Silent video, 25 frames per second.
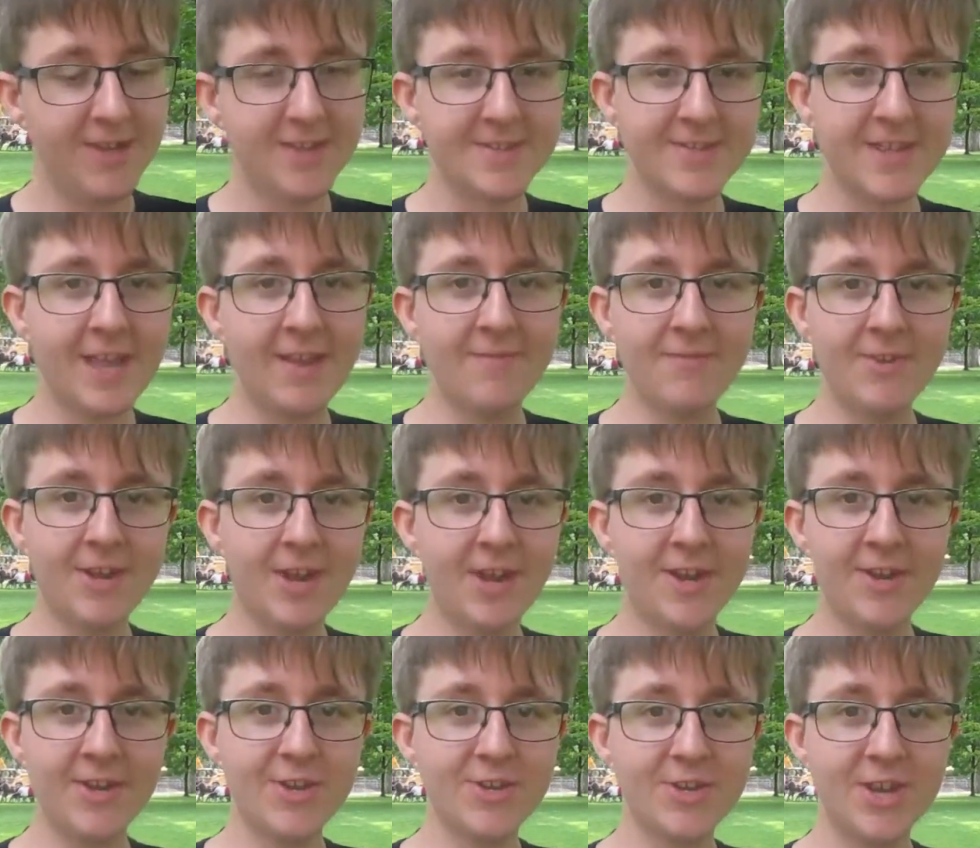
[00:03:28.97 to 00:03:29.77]
So I haven't
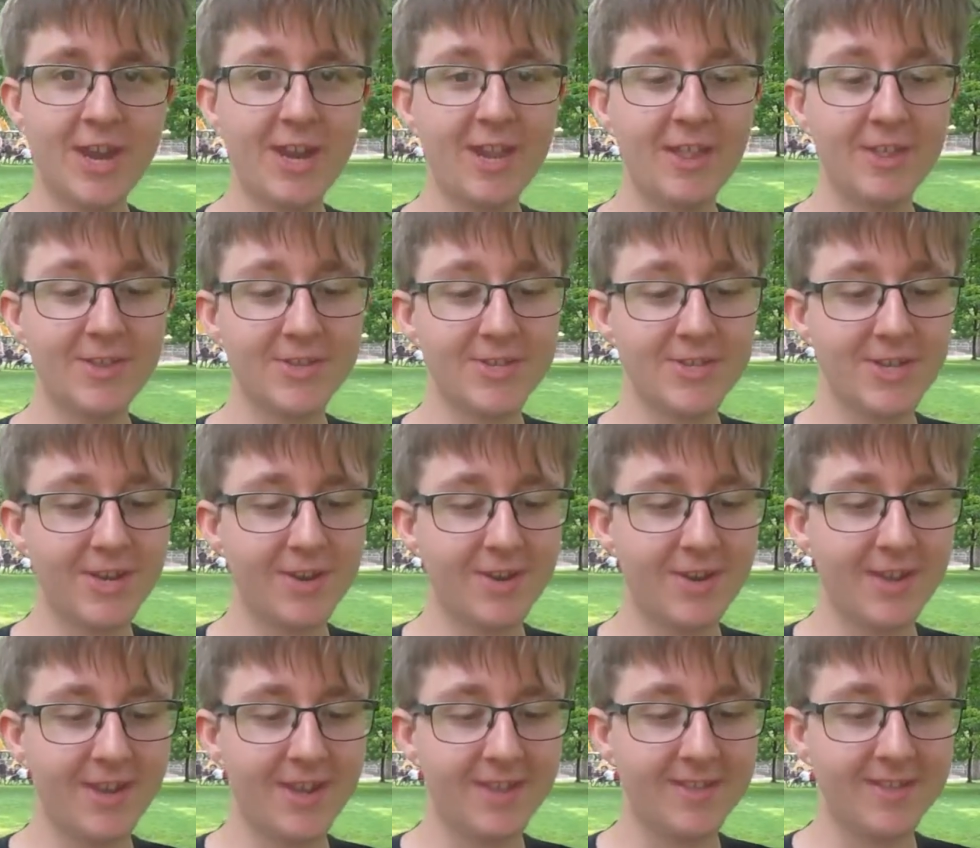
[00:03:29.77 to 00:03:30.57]
gotten a shiny
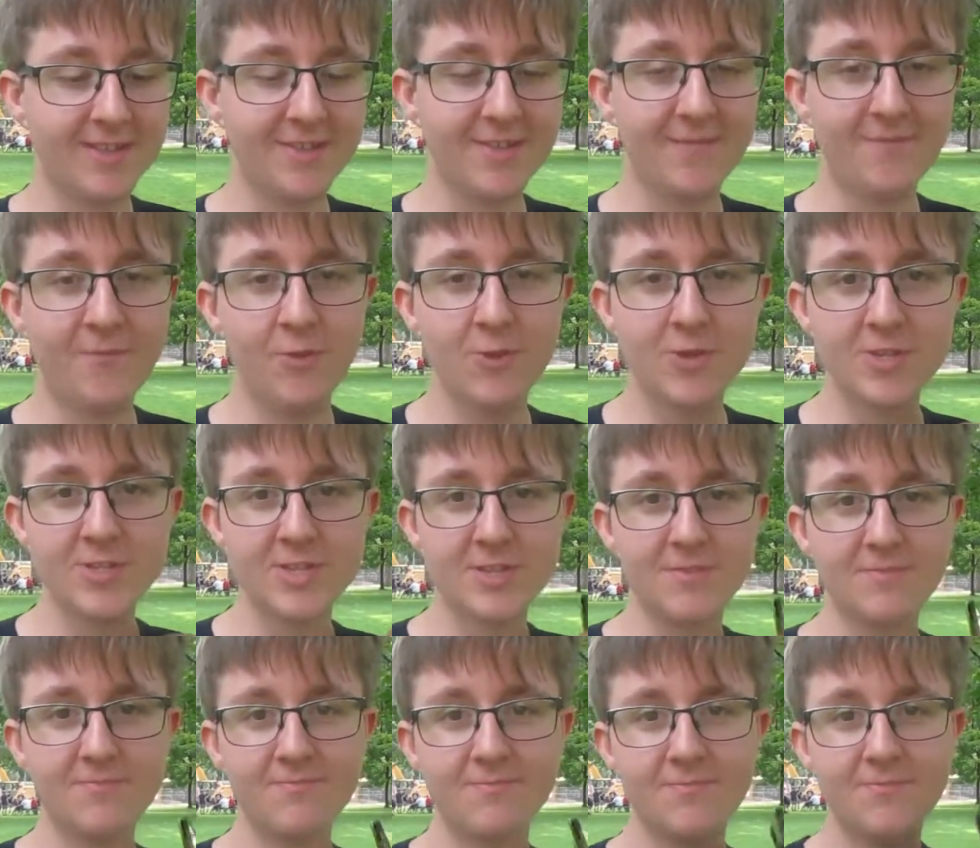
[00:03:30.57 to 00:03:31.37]
legendary yet, and
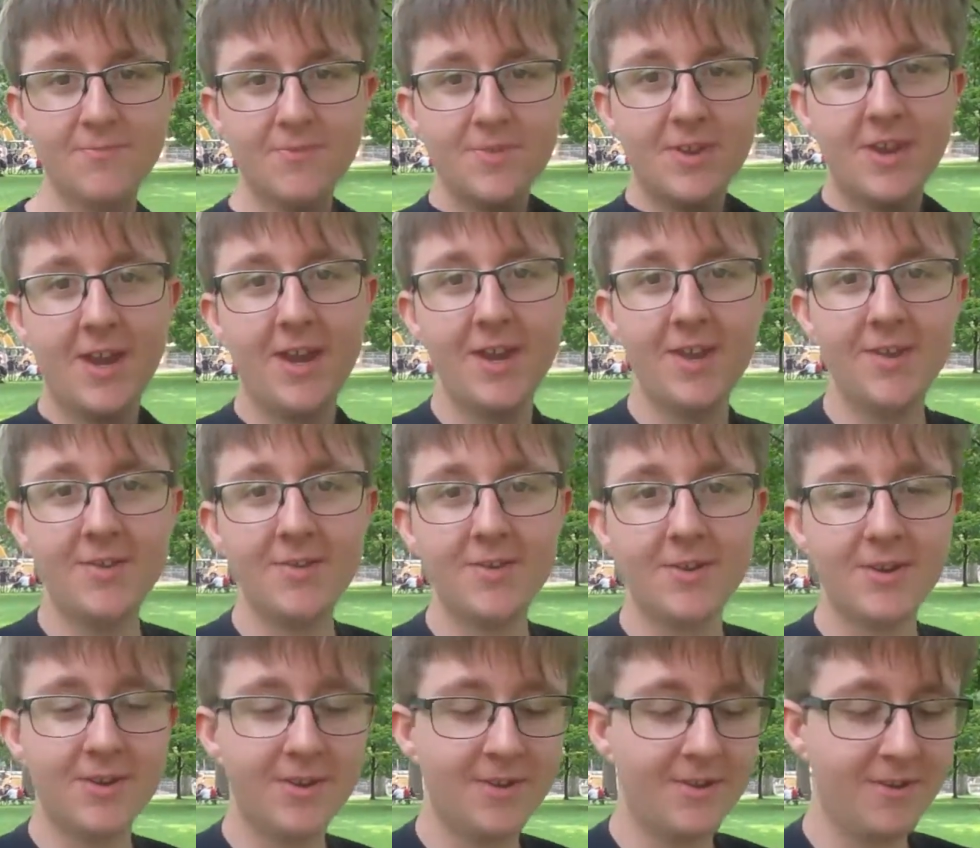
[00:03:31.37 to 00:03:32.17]
unfortunately,
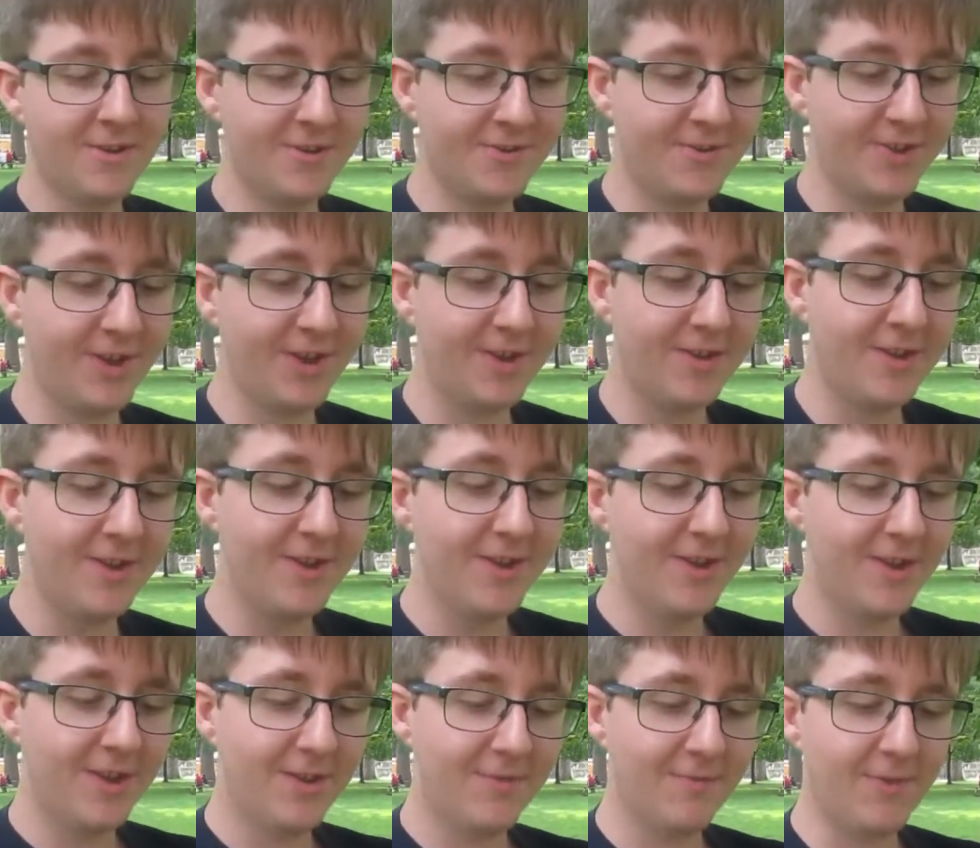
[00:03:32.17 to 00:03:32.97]

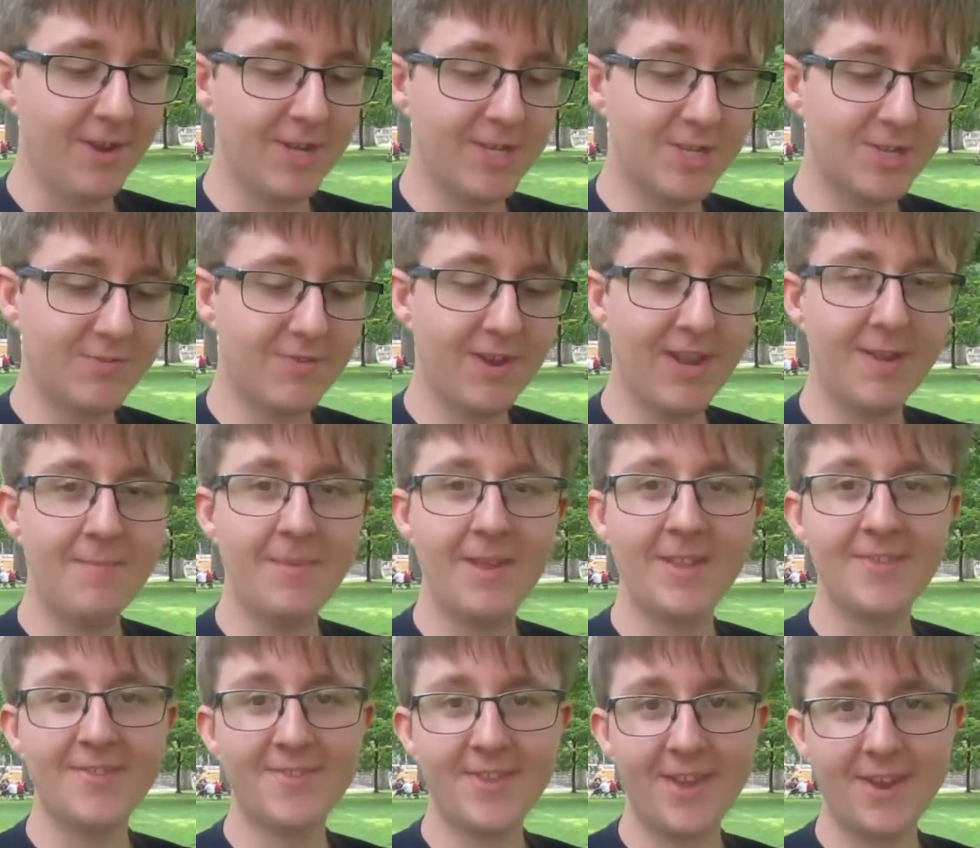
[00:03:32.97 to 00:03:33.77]
Reshiram
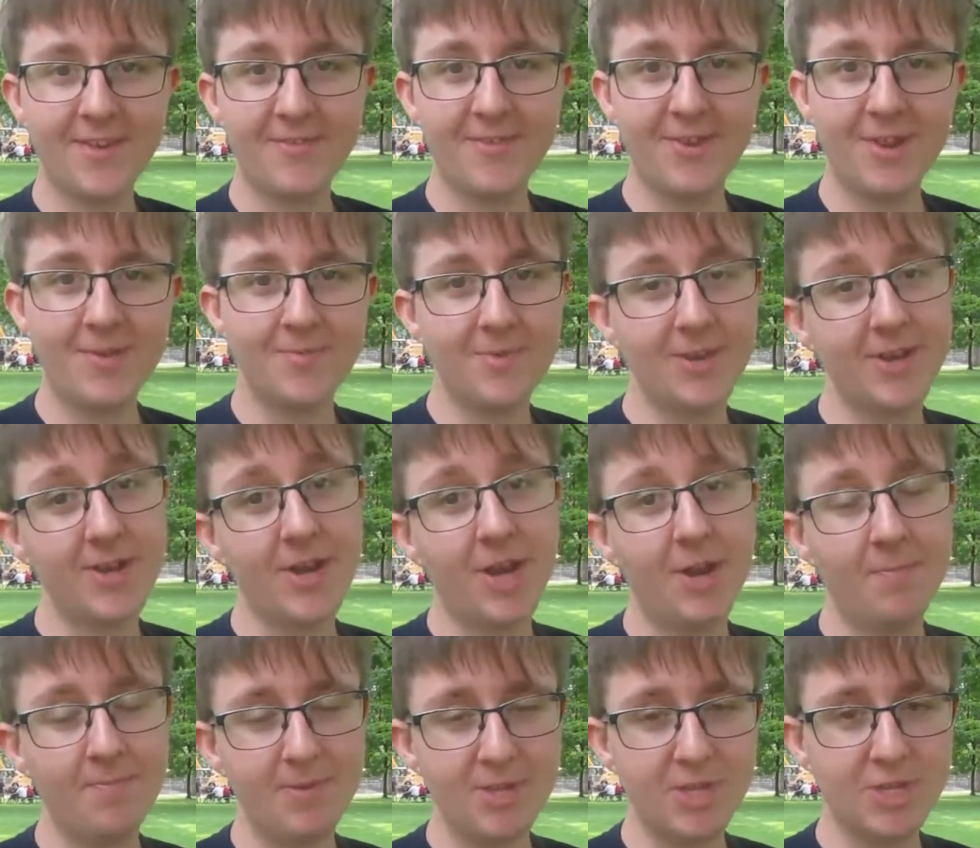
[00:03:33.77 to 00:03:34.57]
and Zekrom
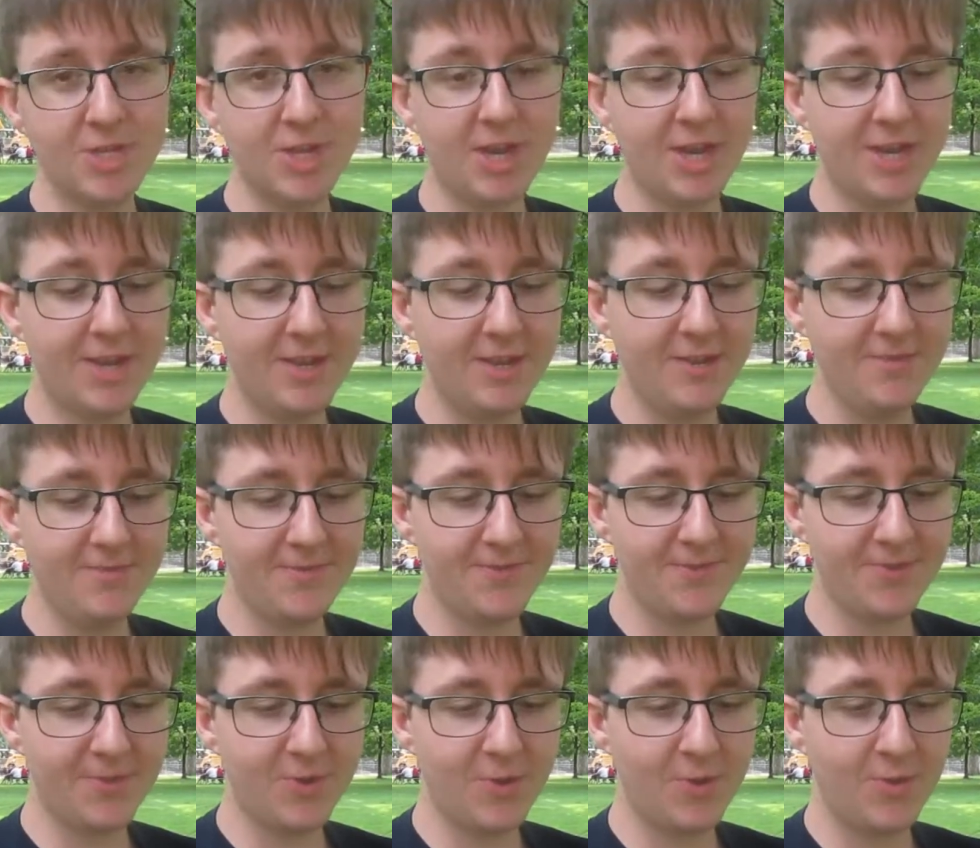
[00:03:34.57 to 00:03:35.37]
cannot be shiny,
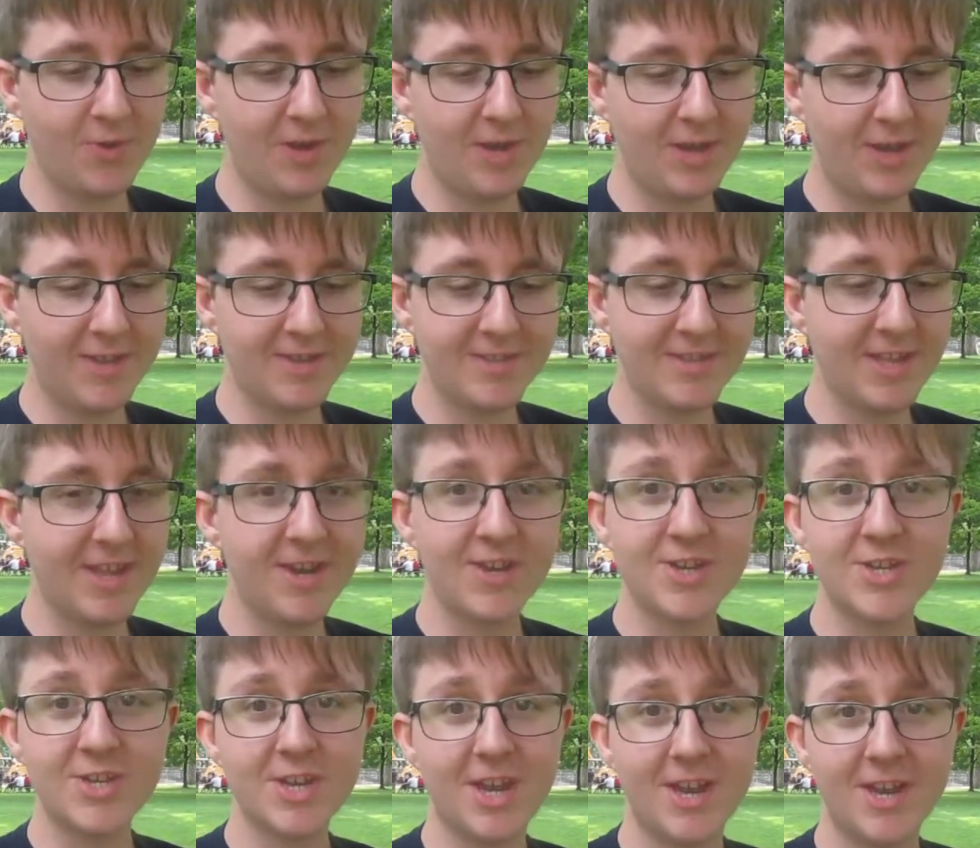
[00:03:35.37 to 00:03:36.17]
so it's not
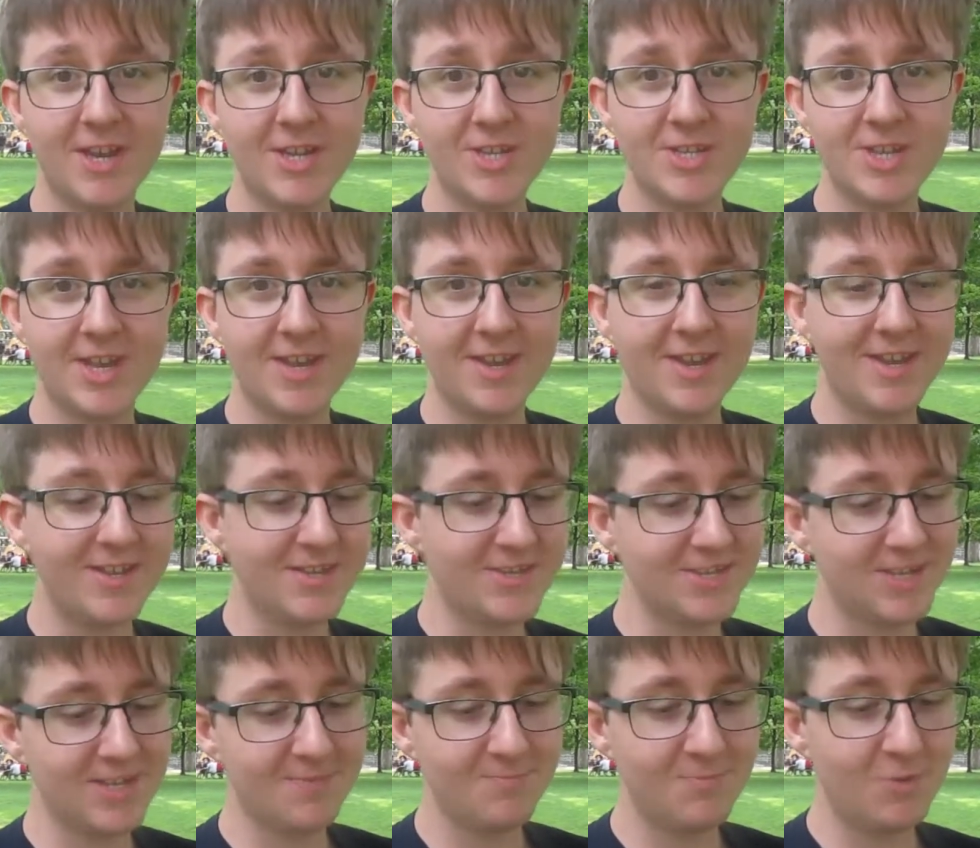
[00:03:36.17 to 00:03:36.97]
a shiny check.
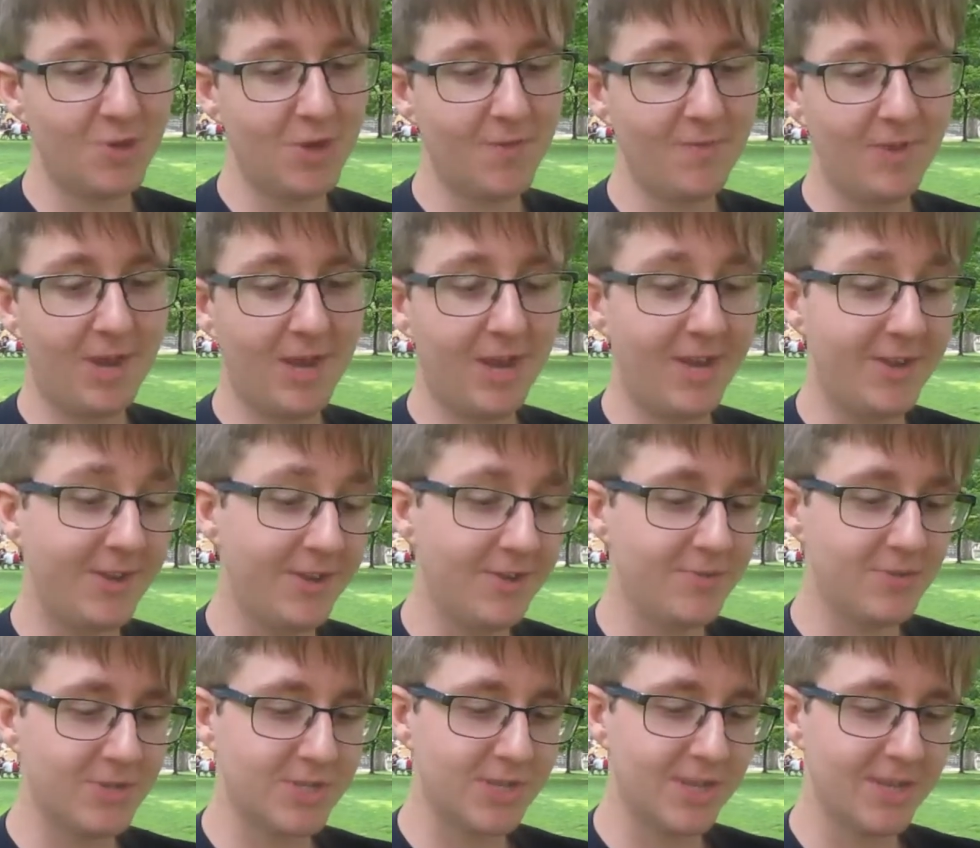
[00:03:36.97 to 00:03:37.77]
It's just more of a
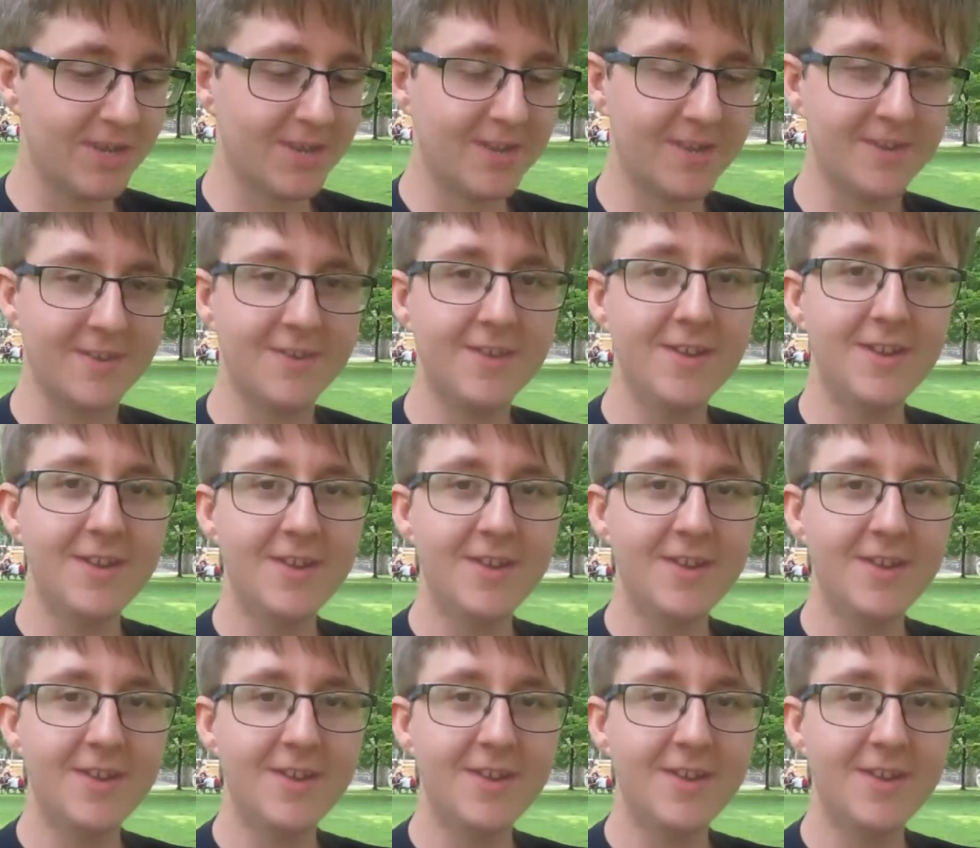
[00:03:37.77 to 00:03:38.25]
hundo check. And